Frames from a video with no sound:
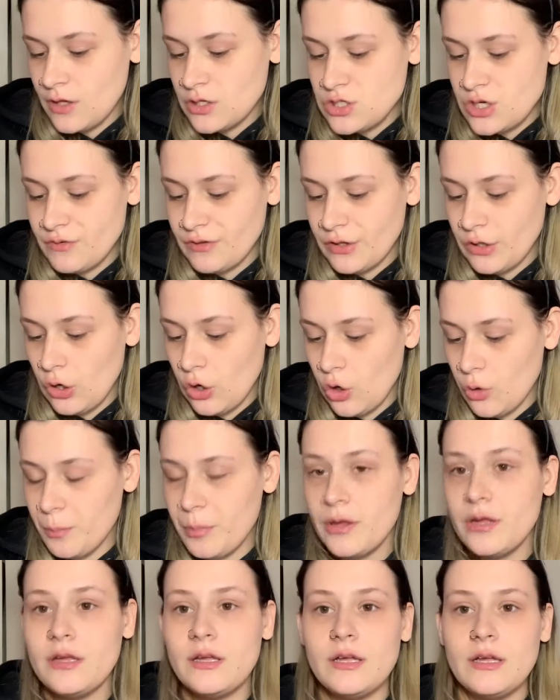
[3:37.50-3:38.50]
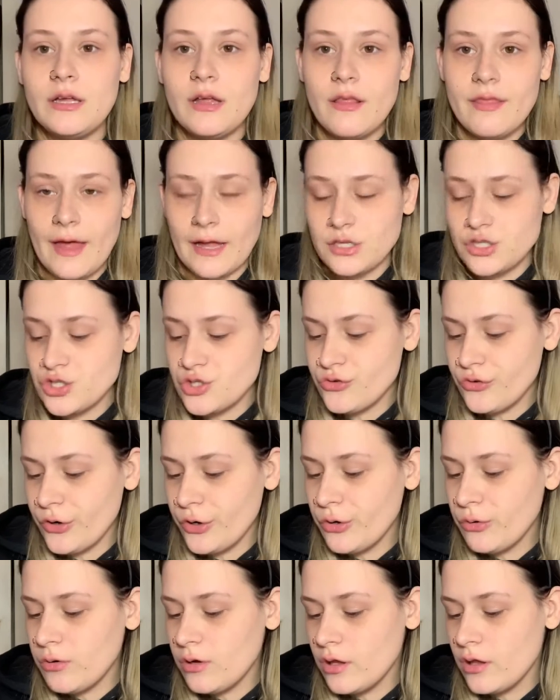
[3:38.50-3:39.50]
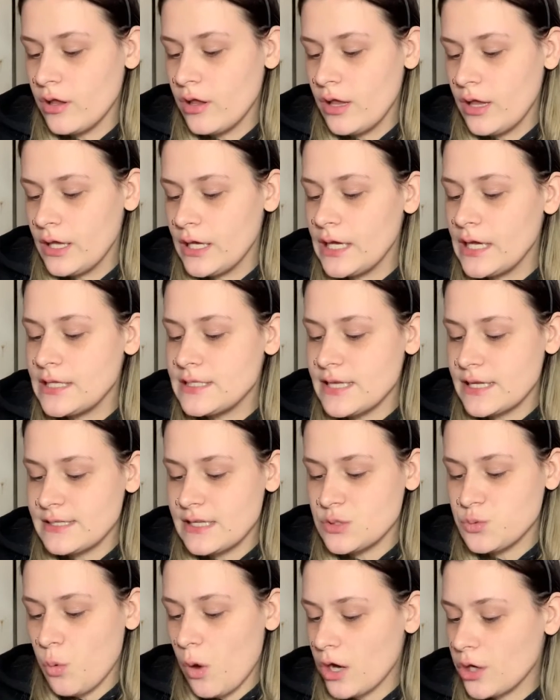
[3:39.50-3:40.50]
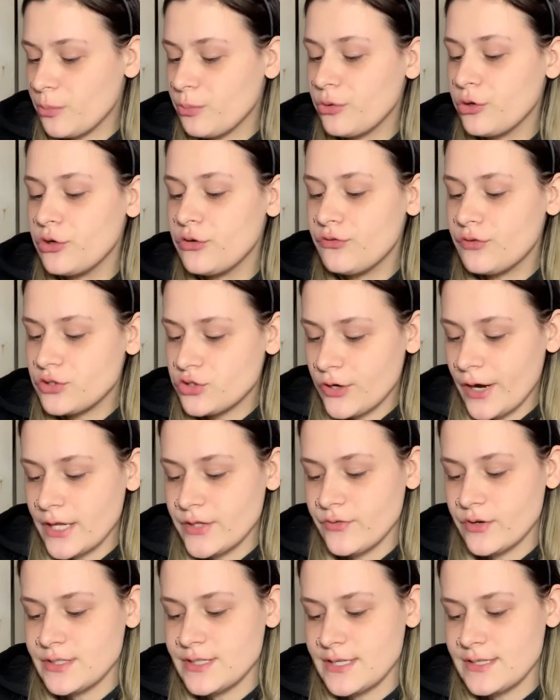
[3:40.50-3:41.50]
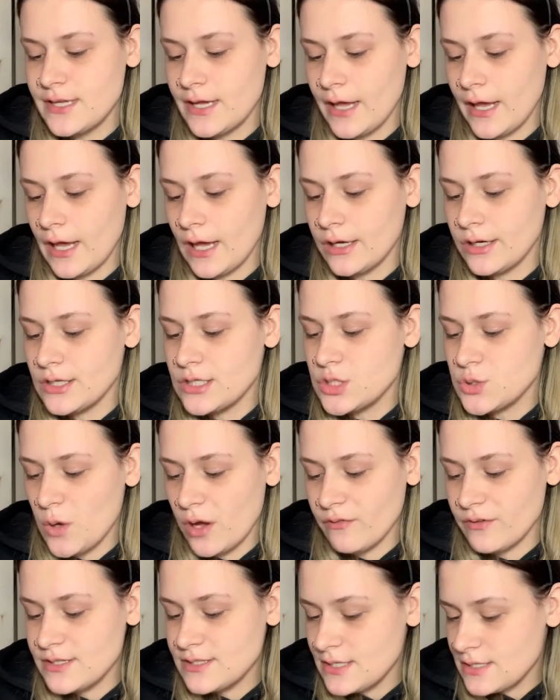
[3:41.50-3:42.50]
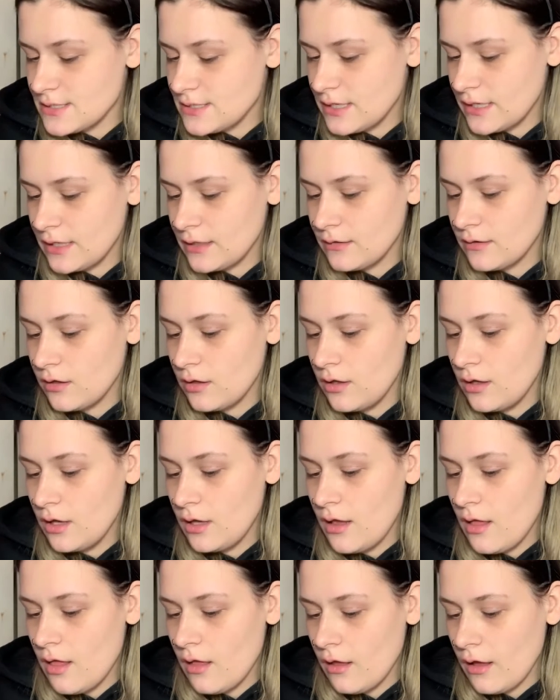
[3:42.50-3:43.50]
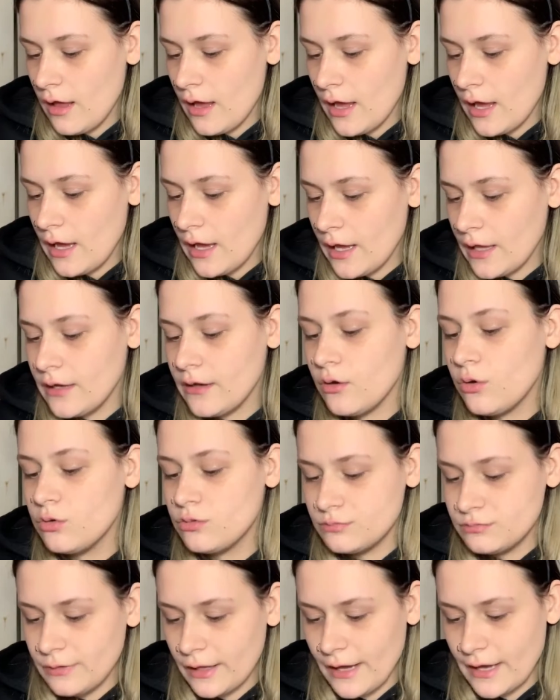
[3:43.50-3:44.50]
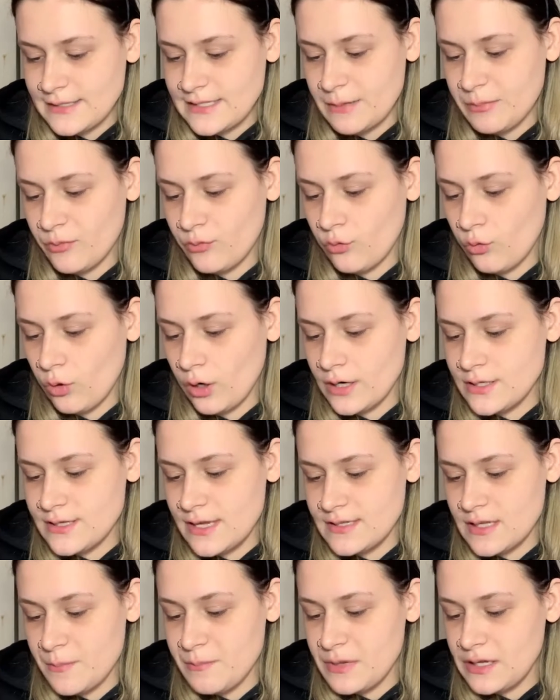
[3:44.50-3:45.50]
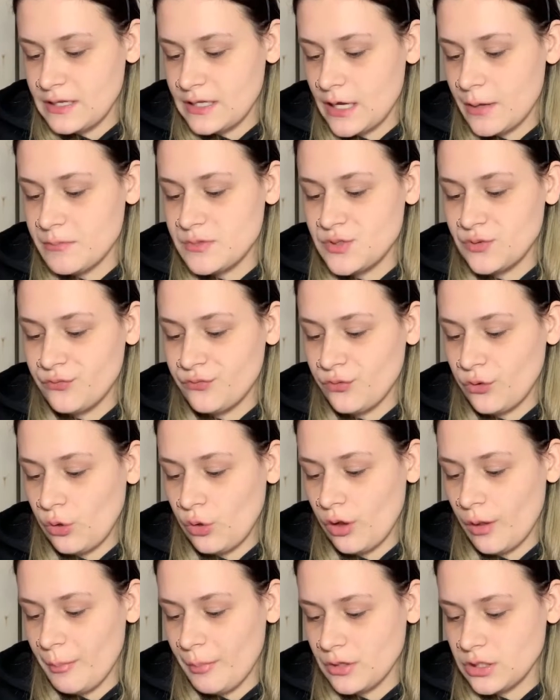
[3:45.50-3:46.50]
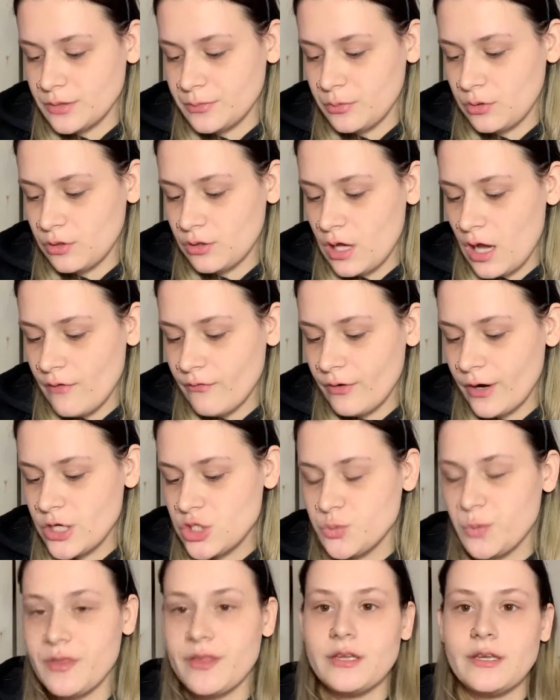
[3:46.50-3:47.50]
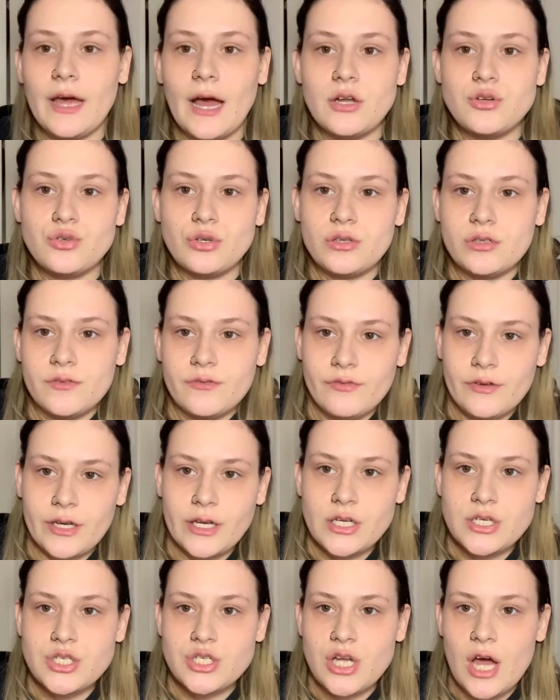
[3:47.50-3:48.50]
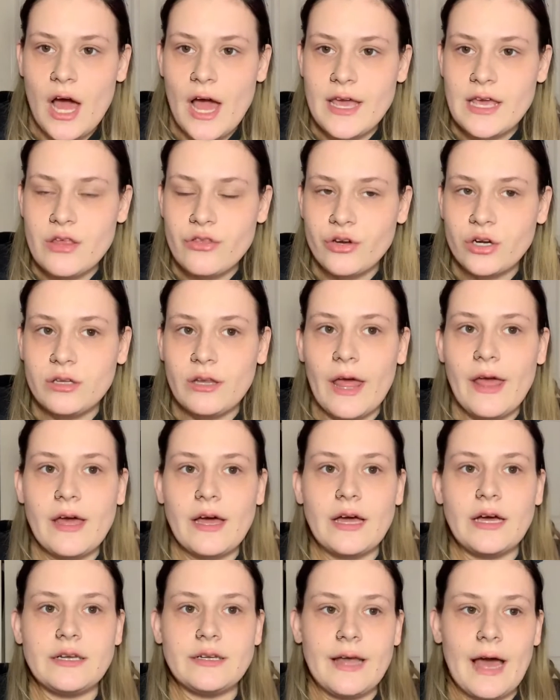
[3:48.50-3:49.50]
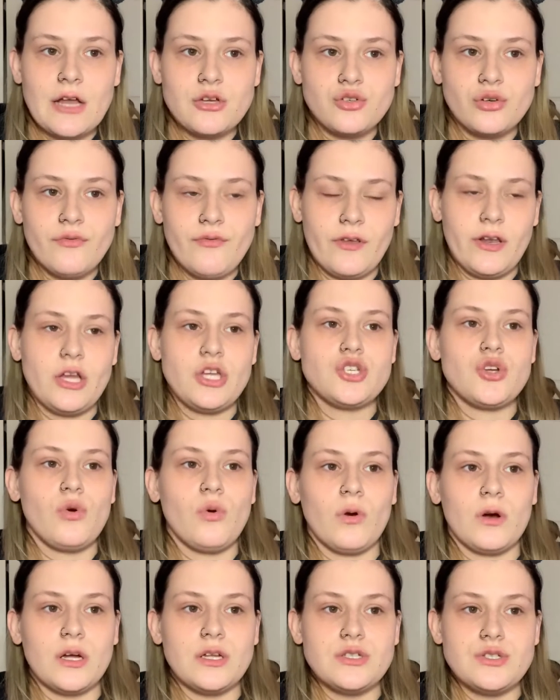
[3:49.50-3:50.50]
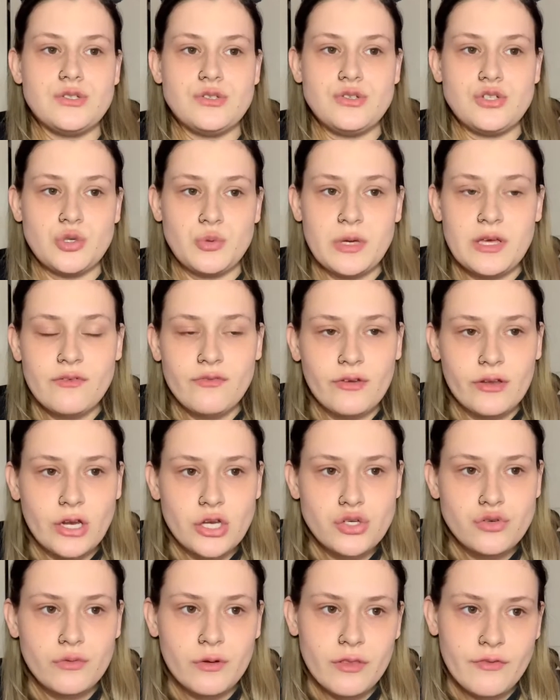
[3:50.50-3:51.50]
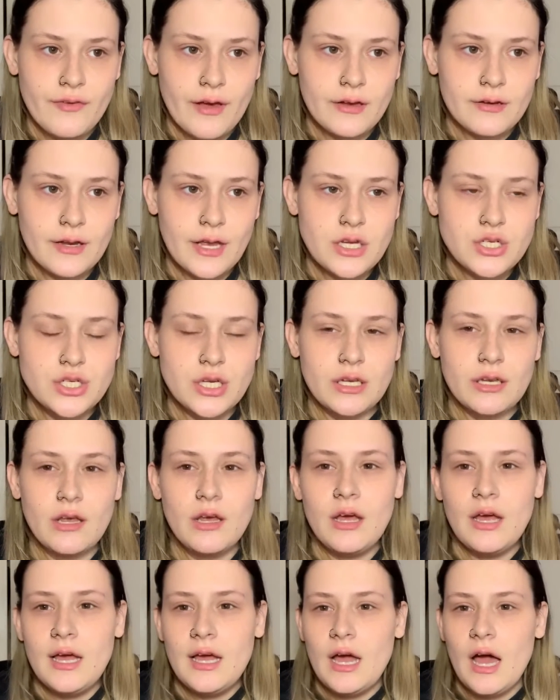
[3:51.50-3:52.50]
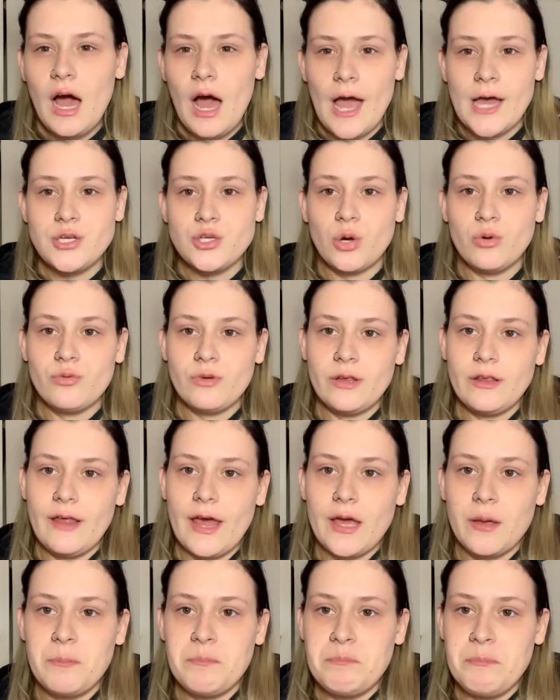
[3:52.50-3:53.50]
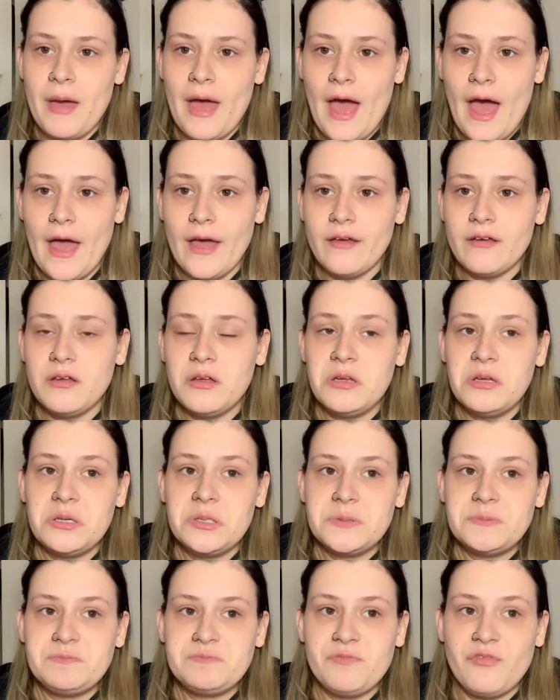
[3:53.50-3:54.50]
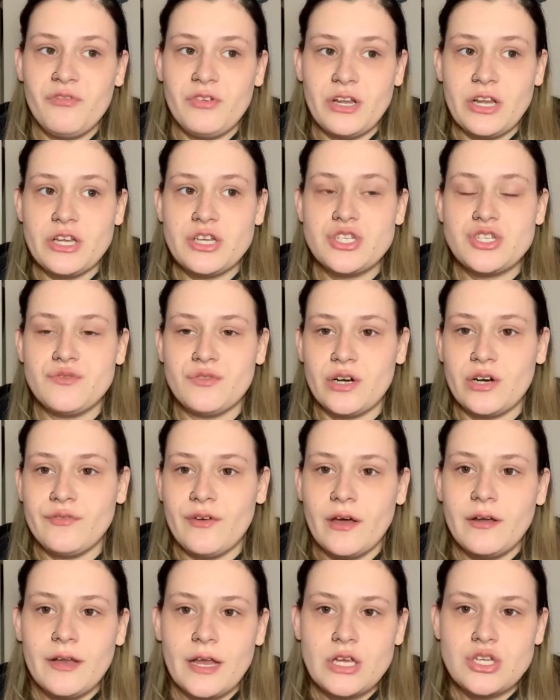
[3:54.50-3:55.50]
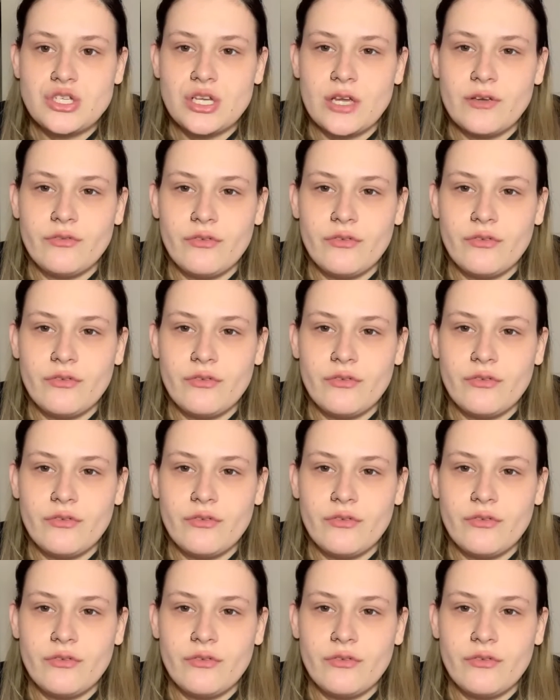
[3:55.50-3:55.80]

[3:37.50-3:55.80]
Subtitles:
So I really hope that's true. It says it's waterproof, transfer resistant, and sweat resistant. And like I said before, it says a medium to full buildable coverage with a natural finish. I either like a natural finish or a dewy finish with foundation. I don't really like matte finish for a foundation.